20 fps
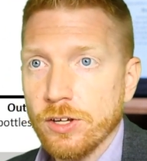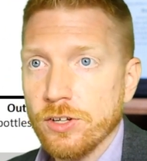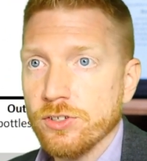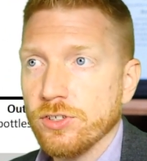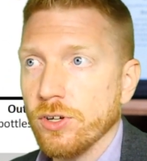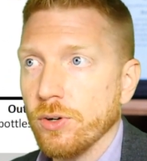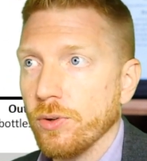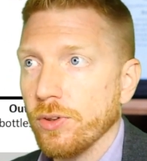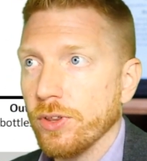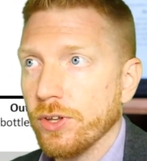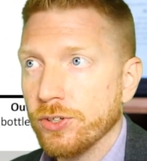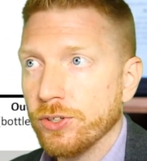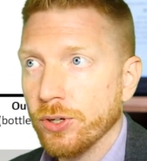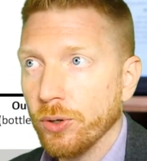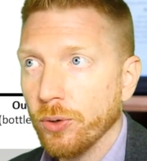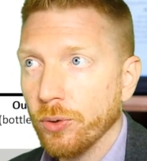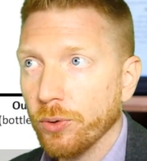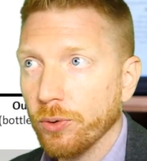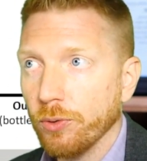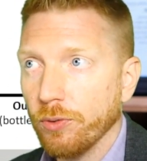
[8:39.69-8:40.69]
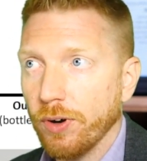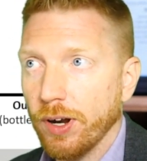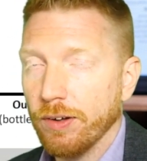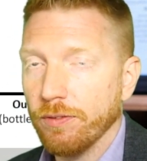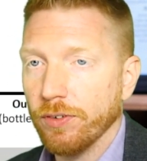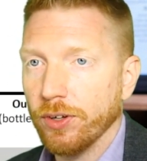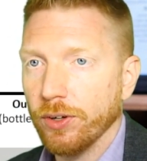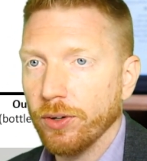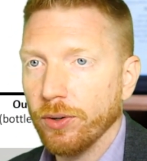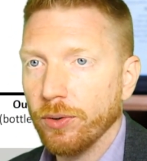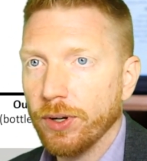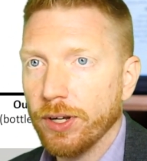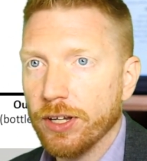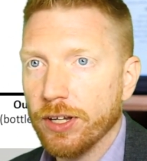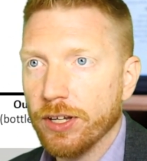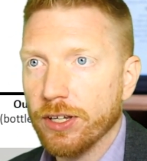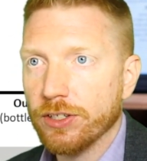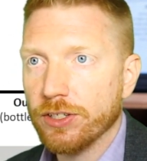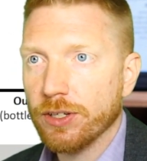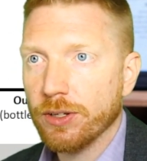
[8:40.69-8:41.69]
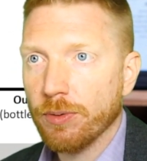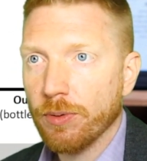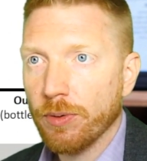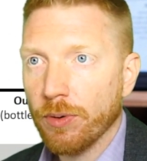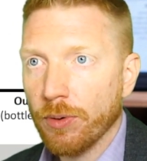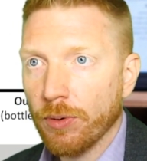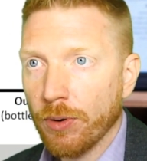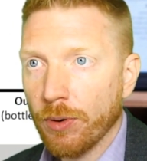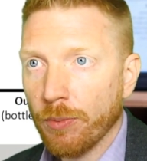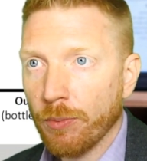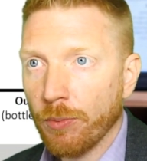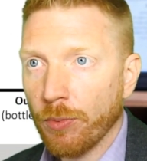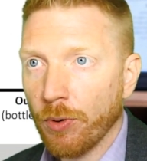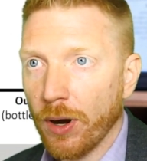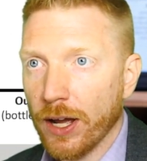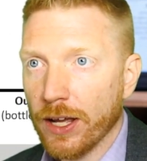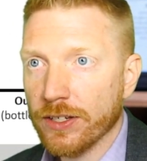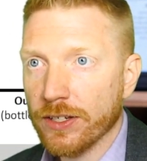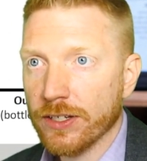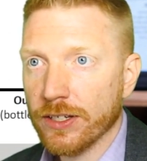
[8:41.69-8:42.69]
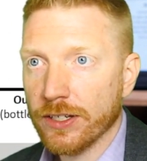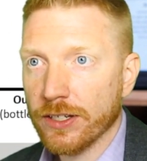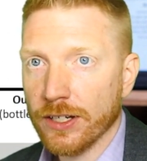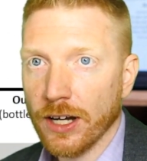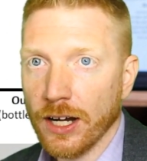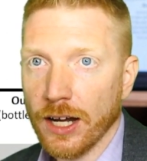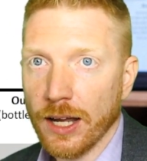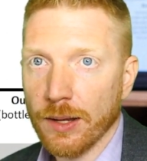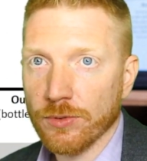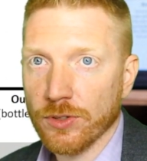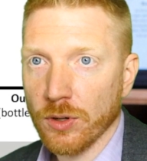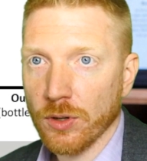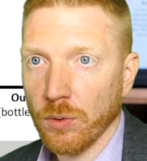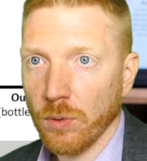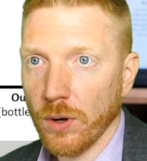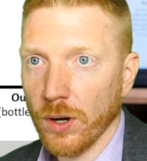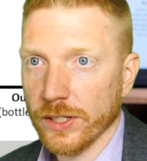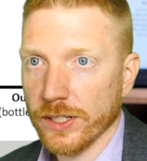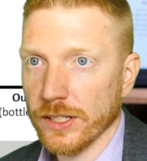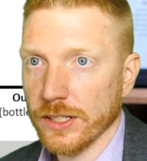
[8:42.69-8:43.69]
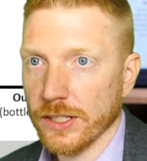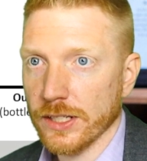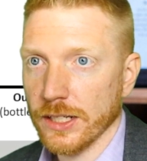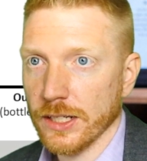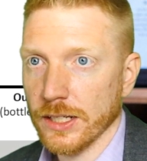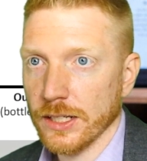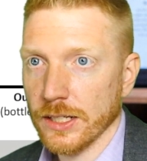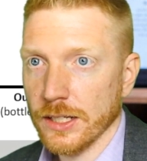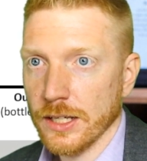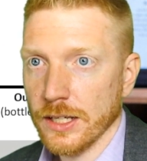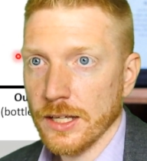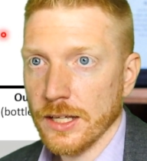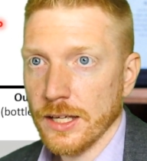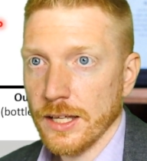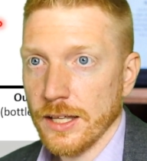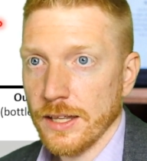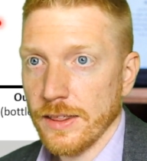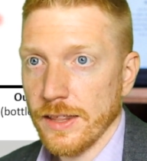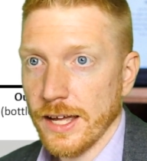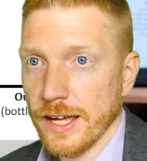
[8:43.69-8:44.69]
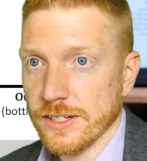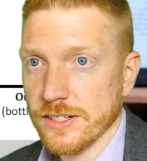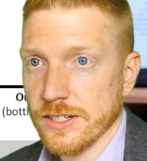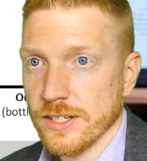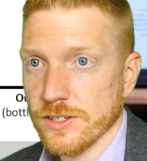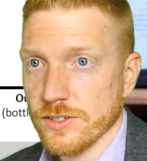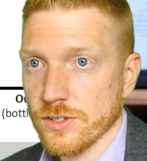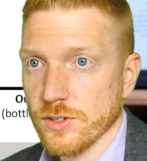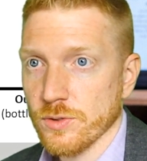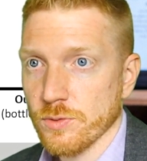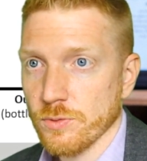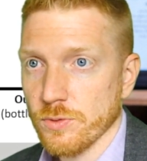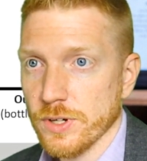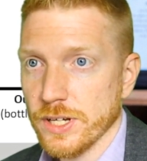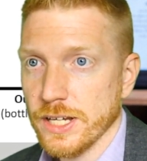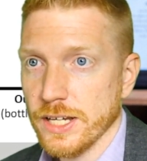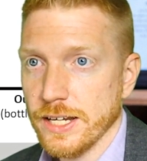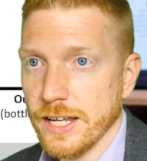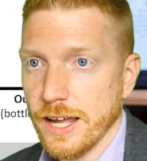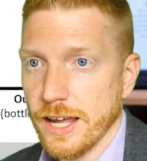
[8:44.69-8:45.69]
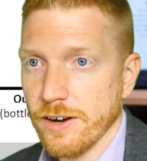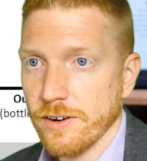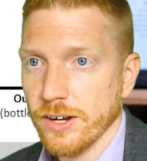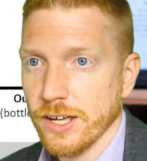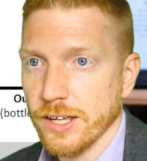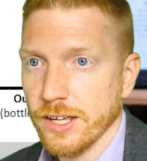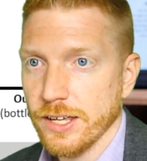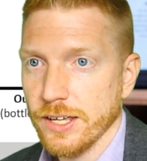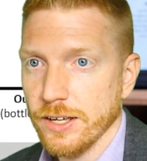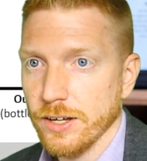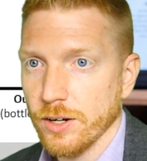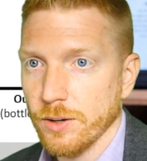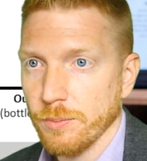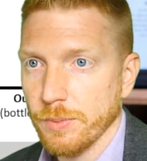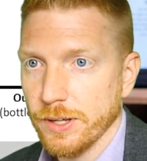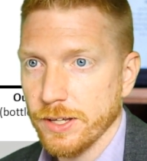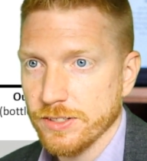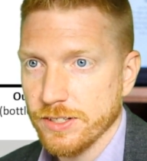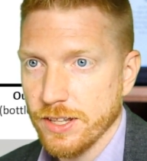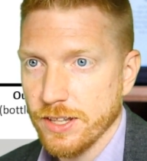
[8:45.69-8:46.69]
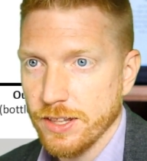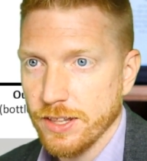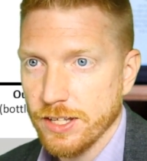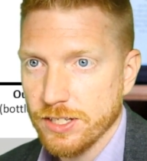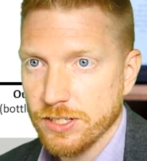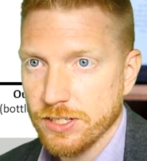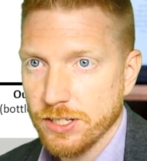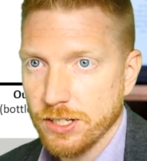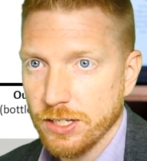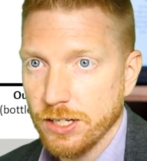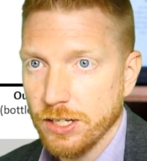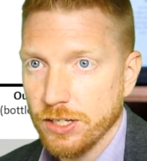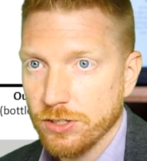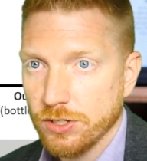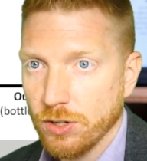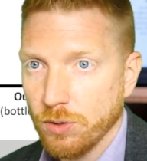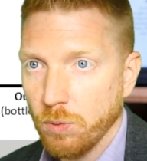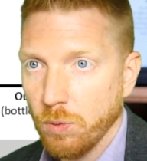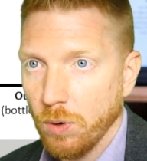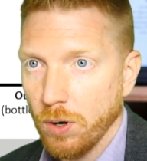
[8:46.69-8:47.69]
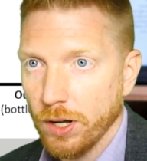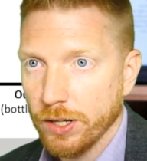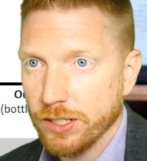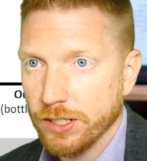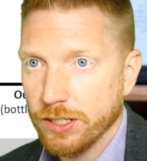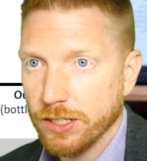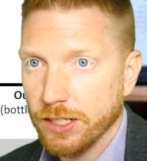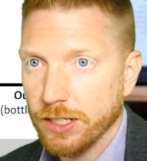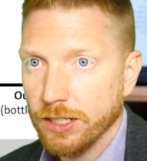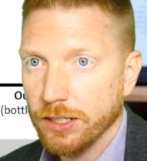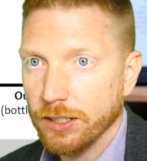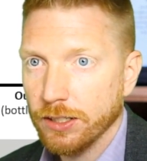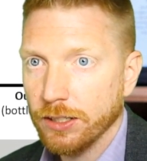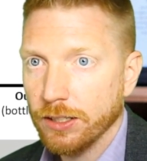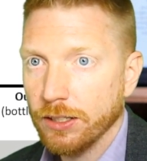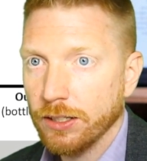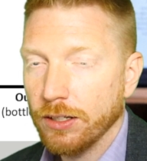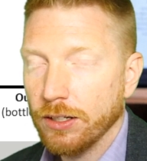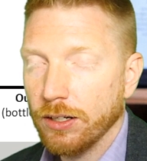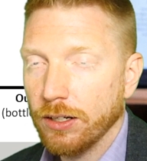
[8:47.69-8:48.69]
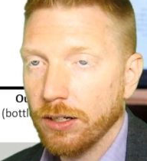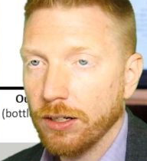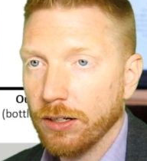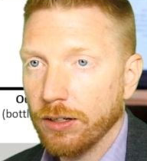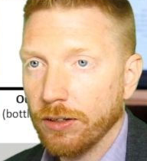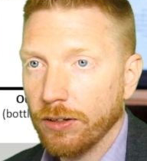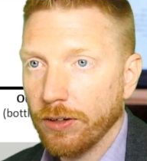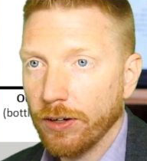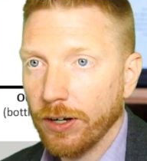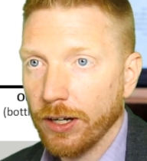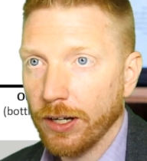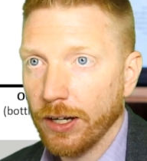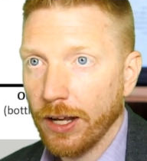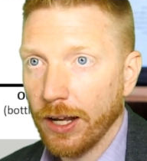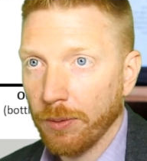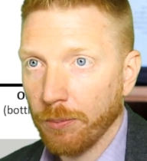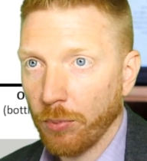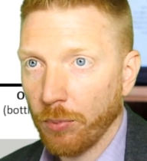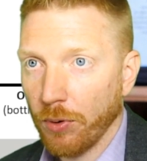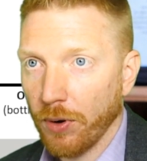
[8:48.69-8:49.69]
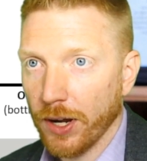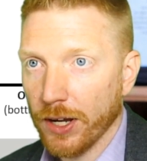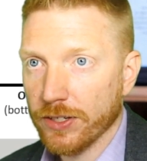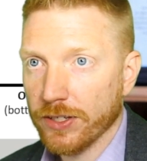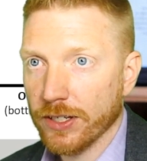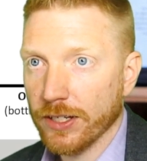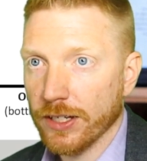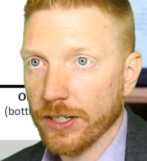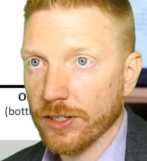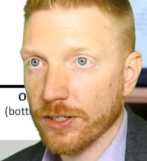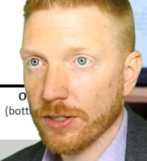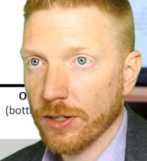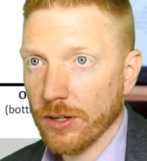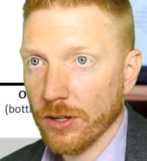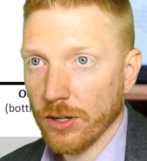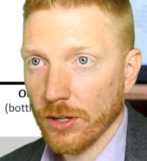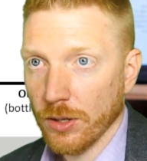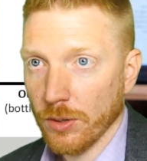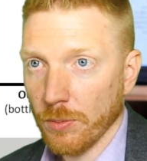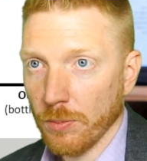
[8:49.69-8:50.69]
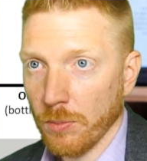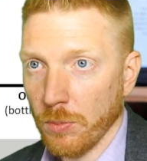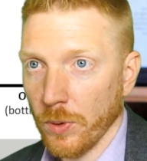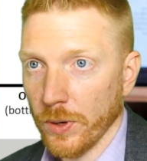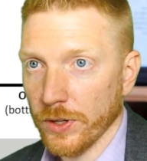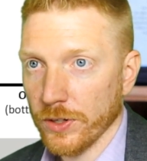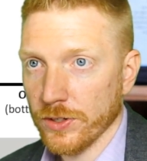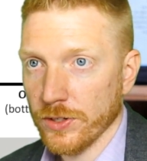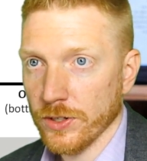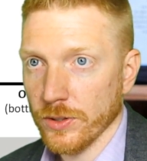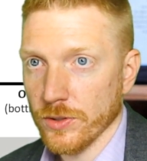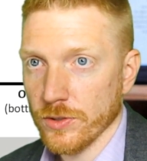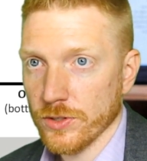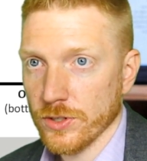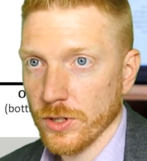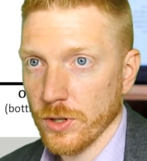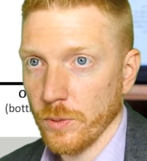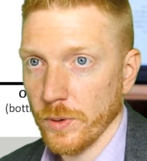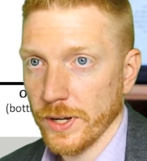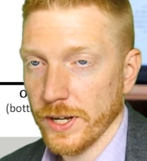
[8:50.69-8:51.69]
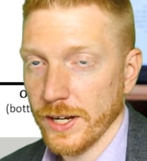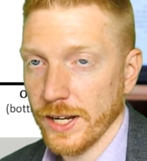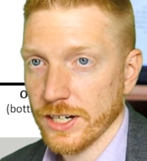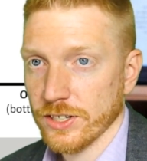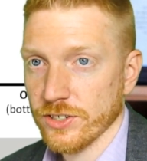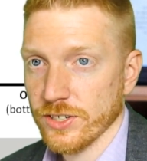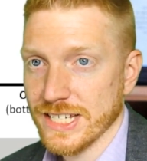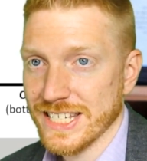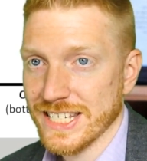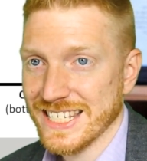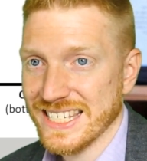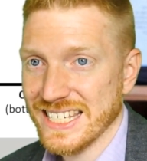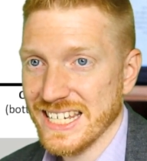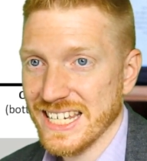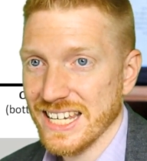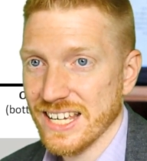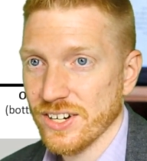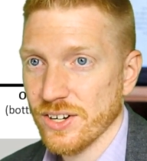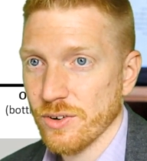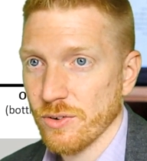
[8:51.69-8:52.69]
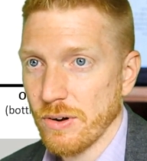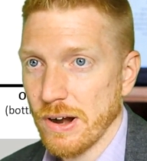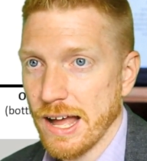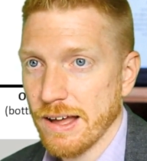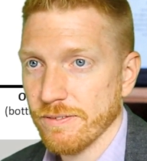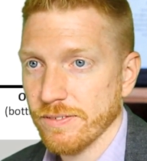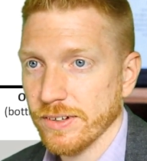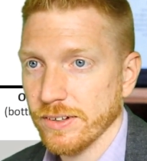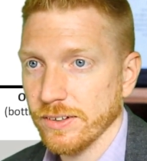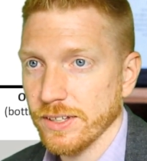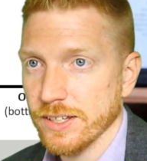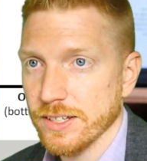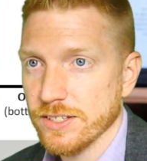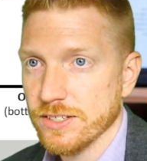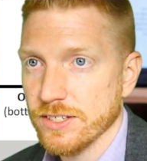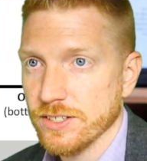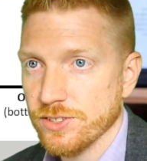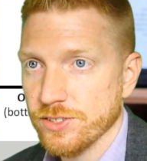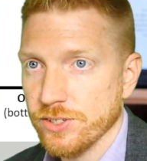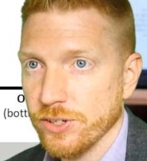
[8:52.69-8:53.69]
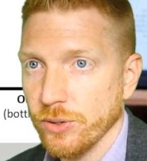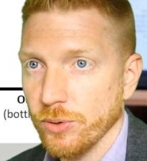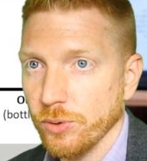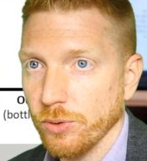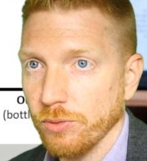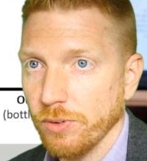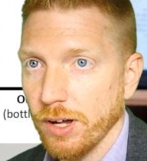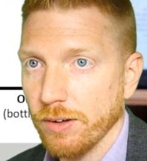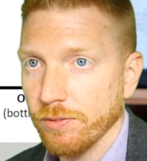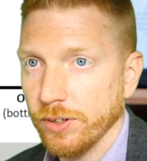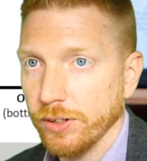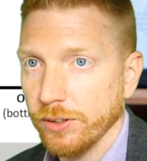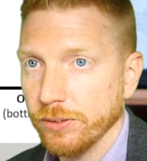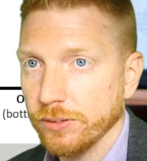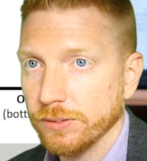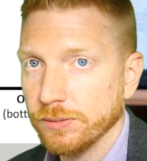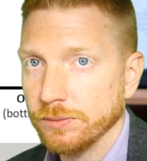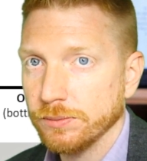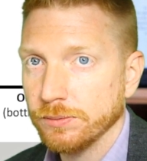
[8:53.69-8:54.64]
So the total revenue is price times quantity. That's this green area here because this is quantity and price is 0.2. So we can actually see it graphically. This is total revenue.